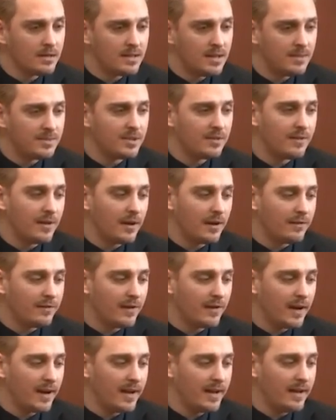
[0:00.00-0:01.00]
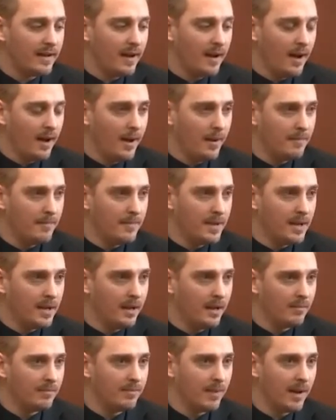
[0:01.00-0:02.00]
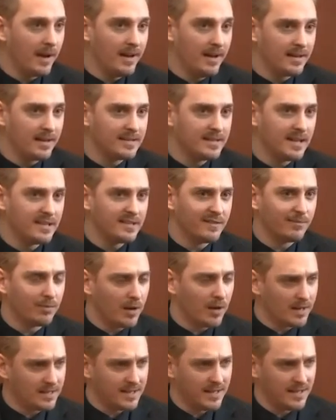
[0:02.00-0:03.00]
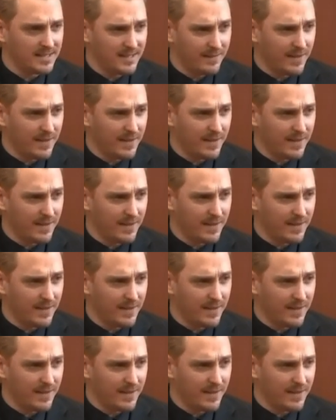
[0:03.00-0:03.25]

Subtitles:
Tips are verified by an extensive process.